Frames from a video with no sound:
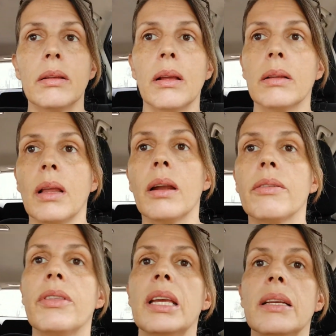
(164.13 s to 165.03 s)
a lot of
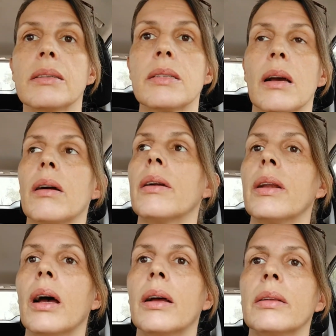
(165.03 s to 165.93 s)
things are
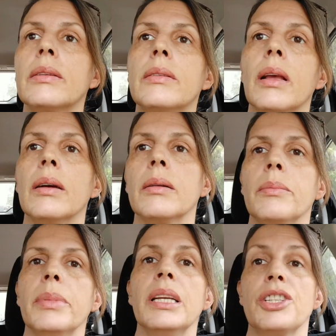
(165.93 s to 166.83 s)
not
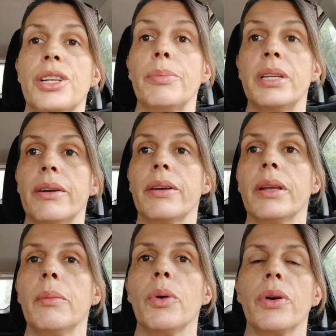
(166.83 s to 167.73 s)
being shipped here
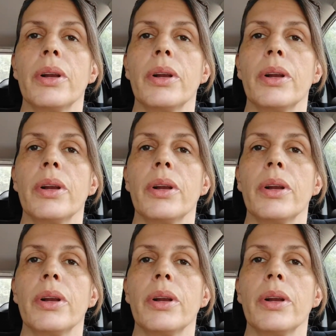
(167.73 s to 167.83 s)
anymore,